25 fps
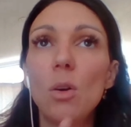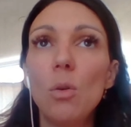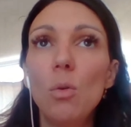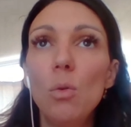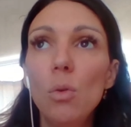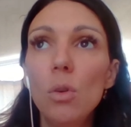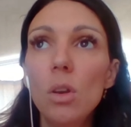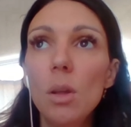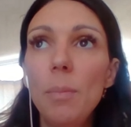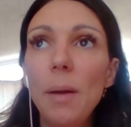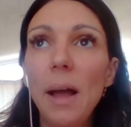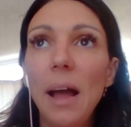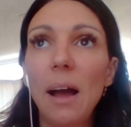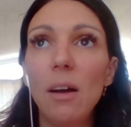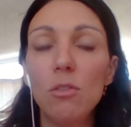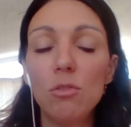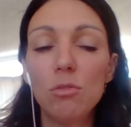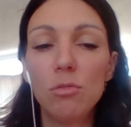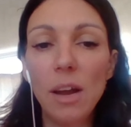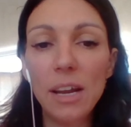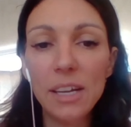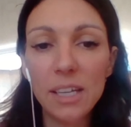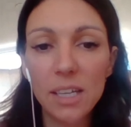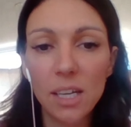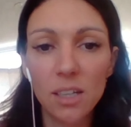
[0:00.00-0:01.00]
is all
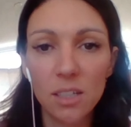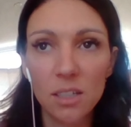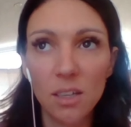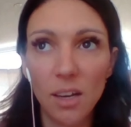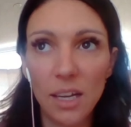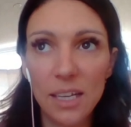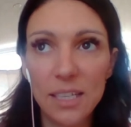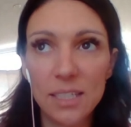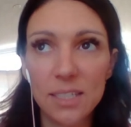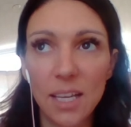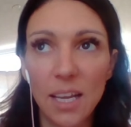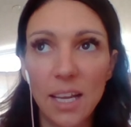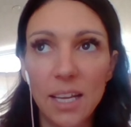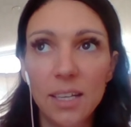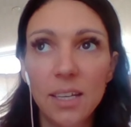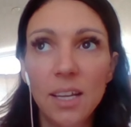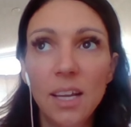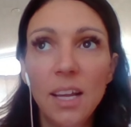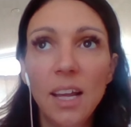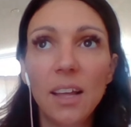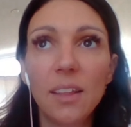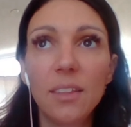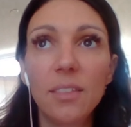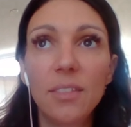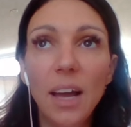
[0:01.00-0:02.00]
about
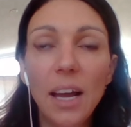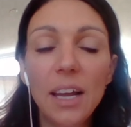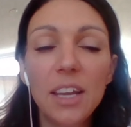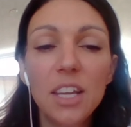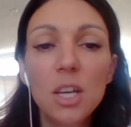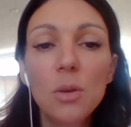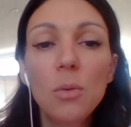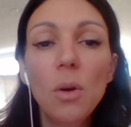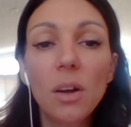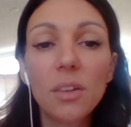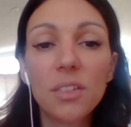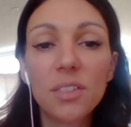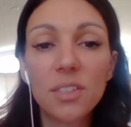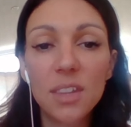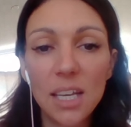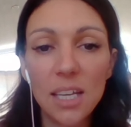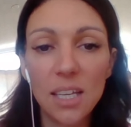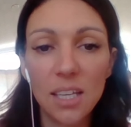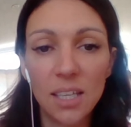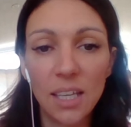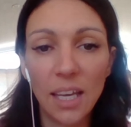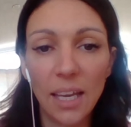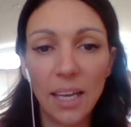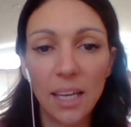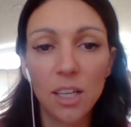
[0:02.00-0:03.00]
recognizing that you are
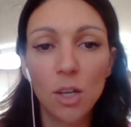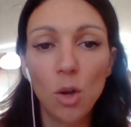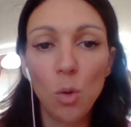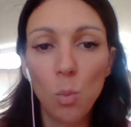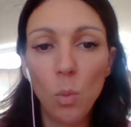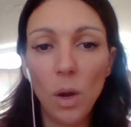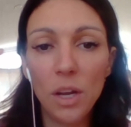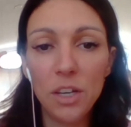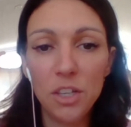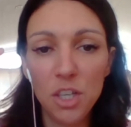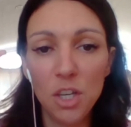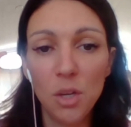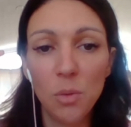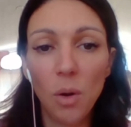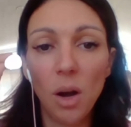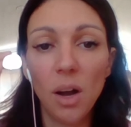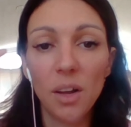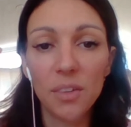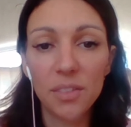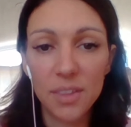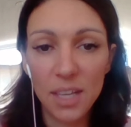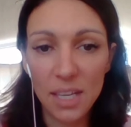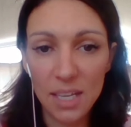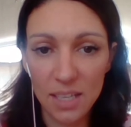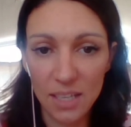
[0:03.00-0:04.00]
thinking when
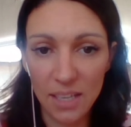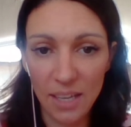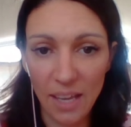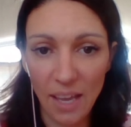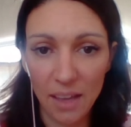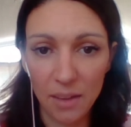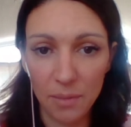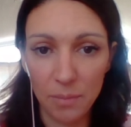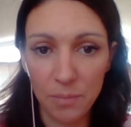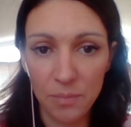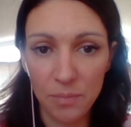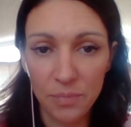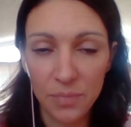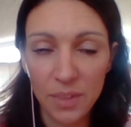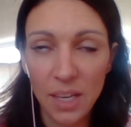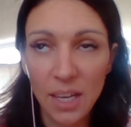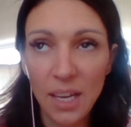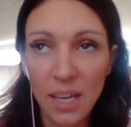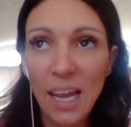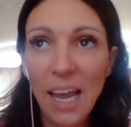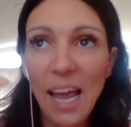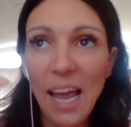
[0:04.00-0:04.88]
you are thinking